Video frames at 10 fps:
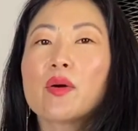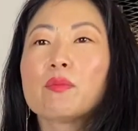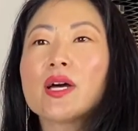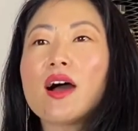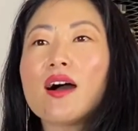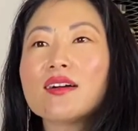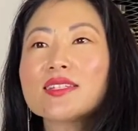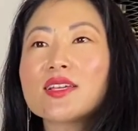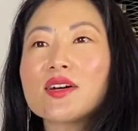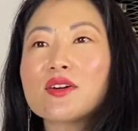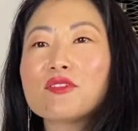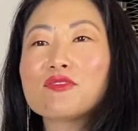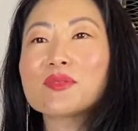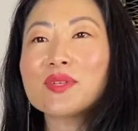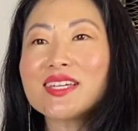But also
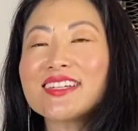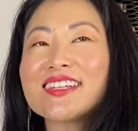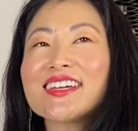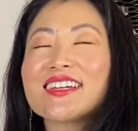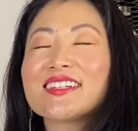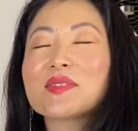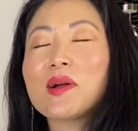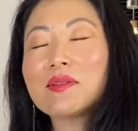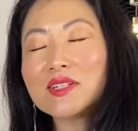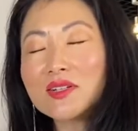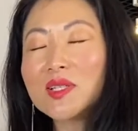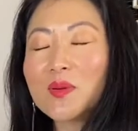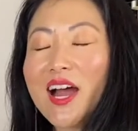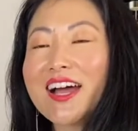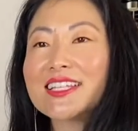for me, it's probably no
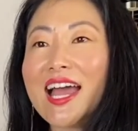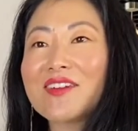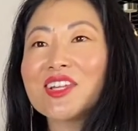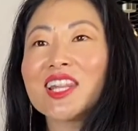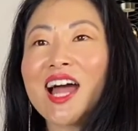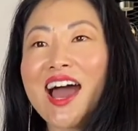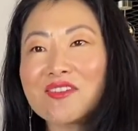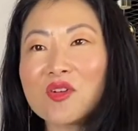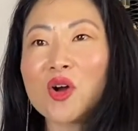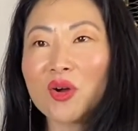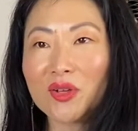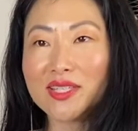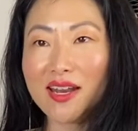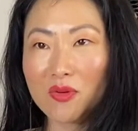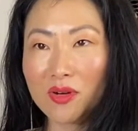surprise, I have a lot of goals
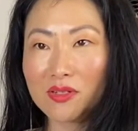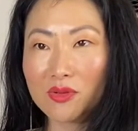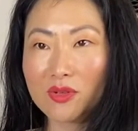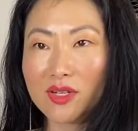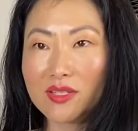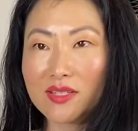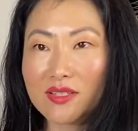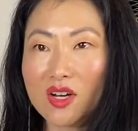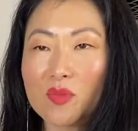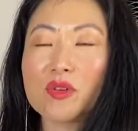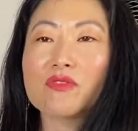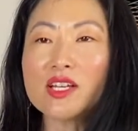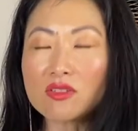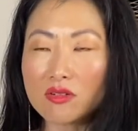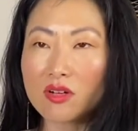that I work towards. So
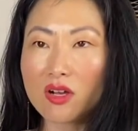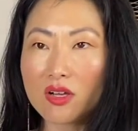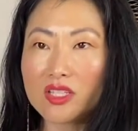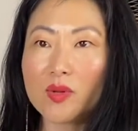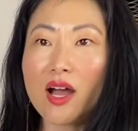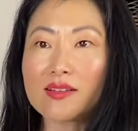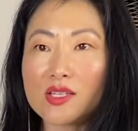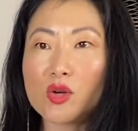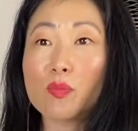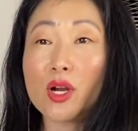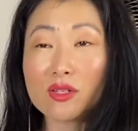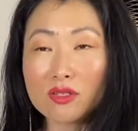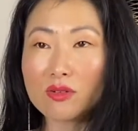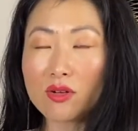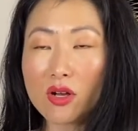professional goals, but also
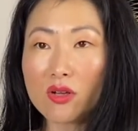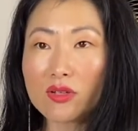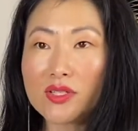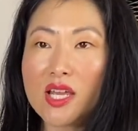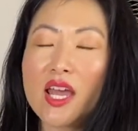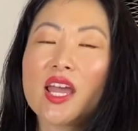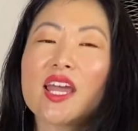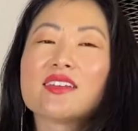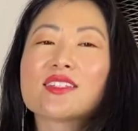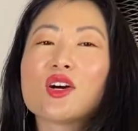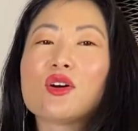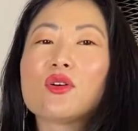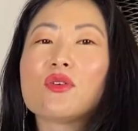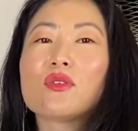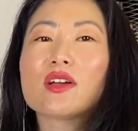personal goals. And
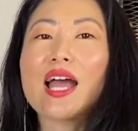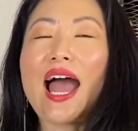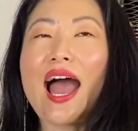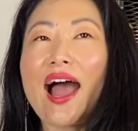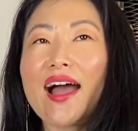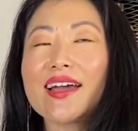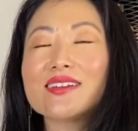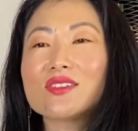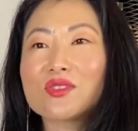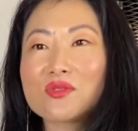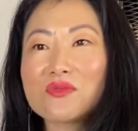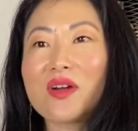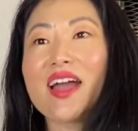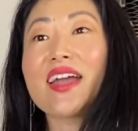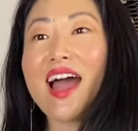so I do
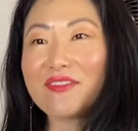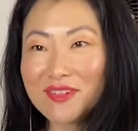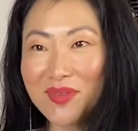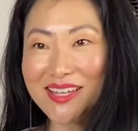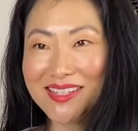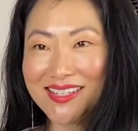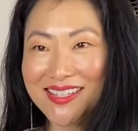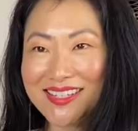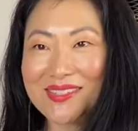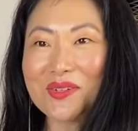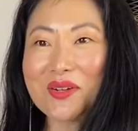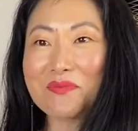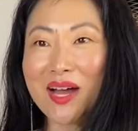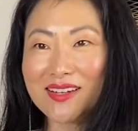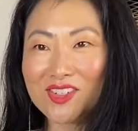write affirmations or
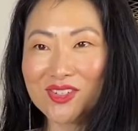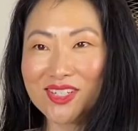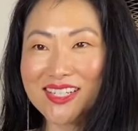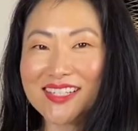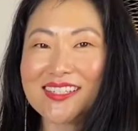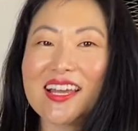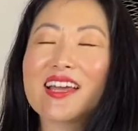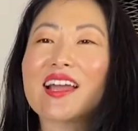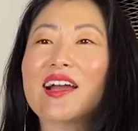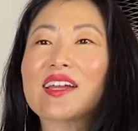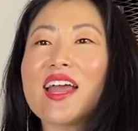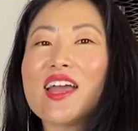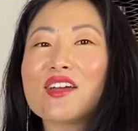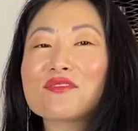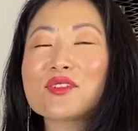mantras kind of
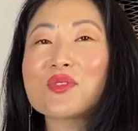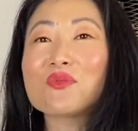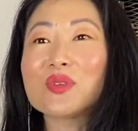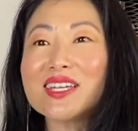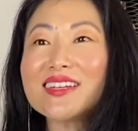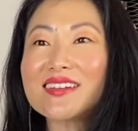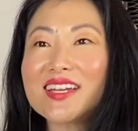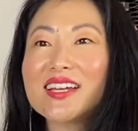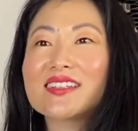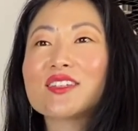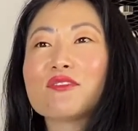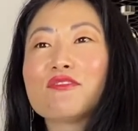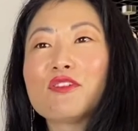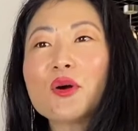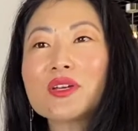every week to
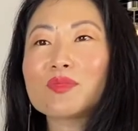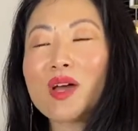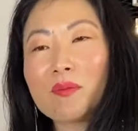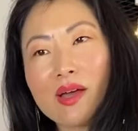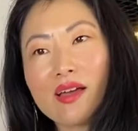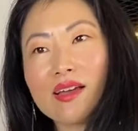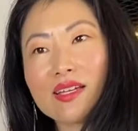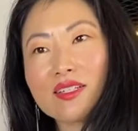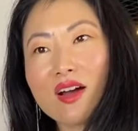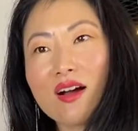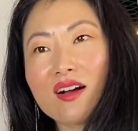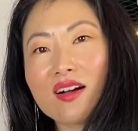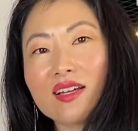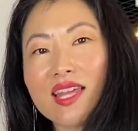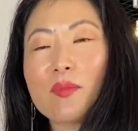focus my mind
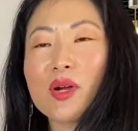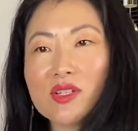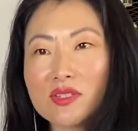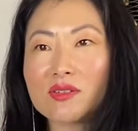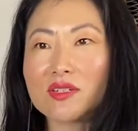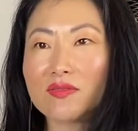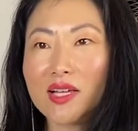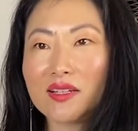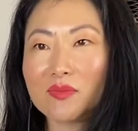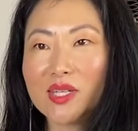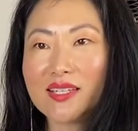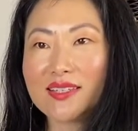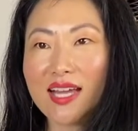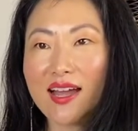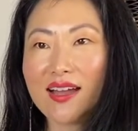on that personal development
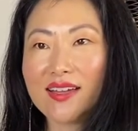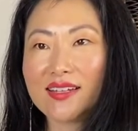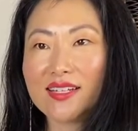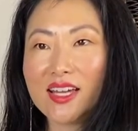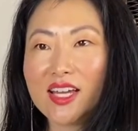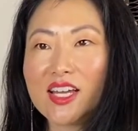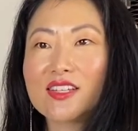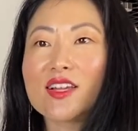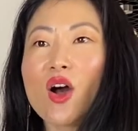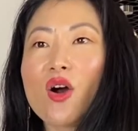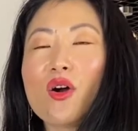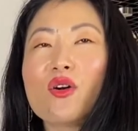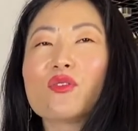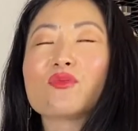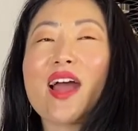side.
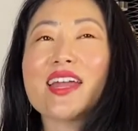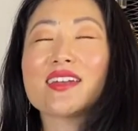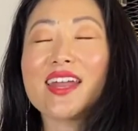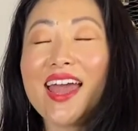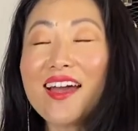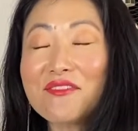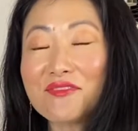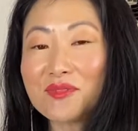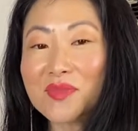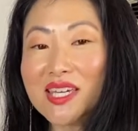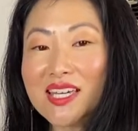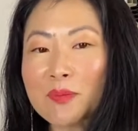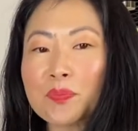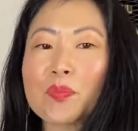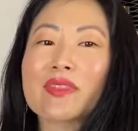So right now for
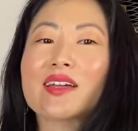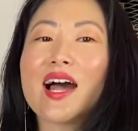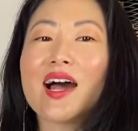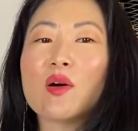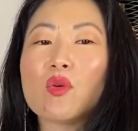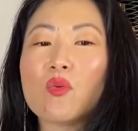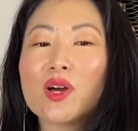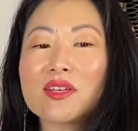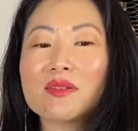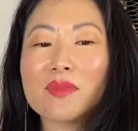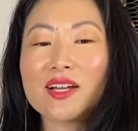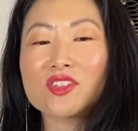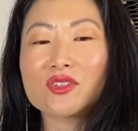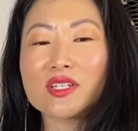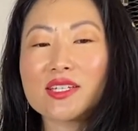me, one of the
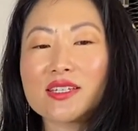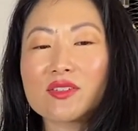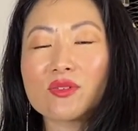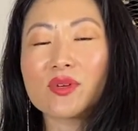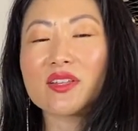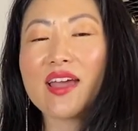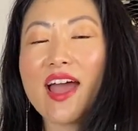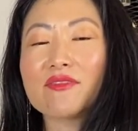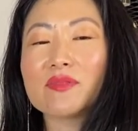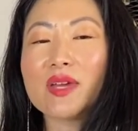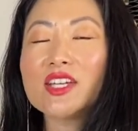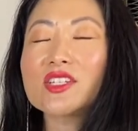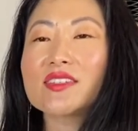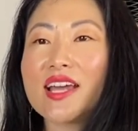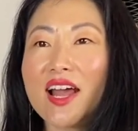mantras or one of the
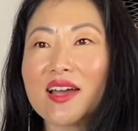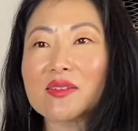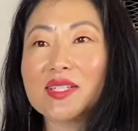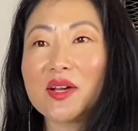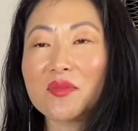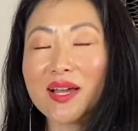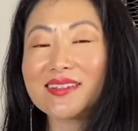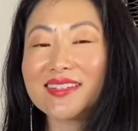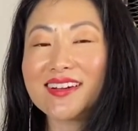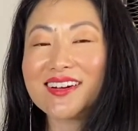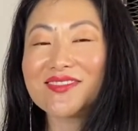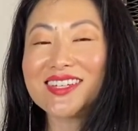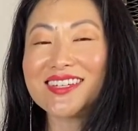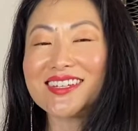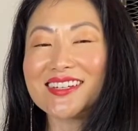affirmations that I tell myself
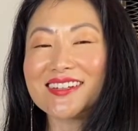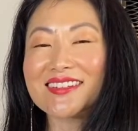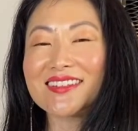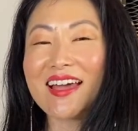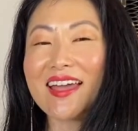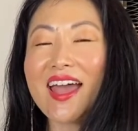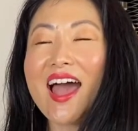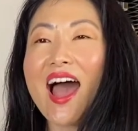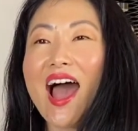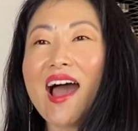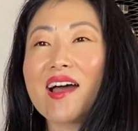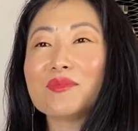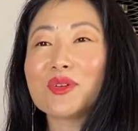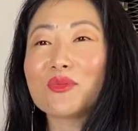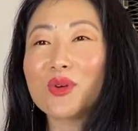is like,
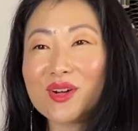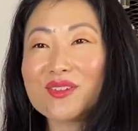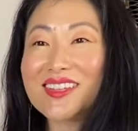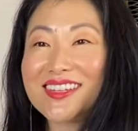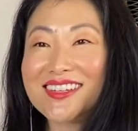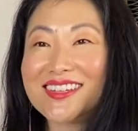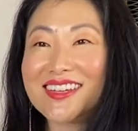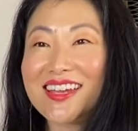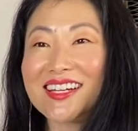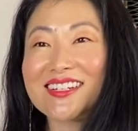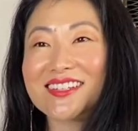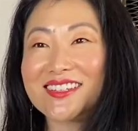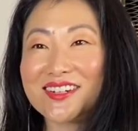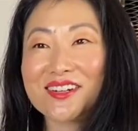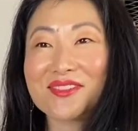I'm worthy and I
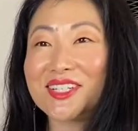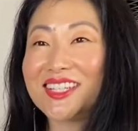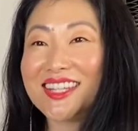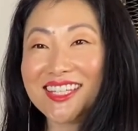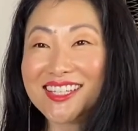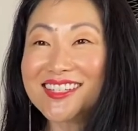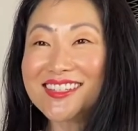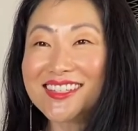deserve good things.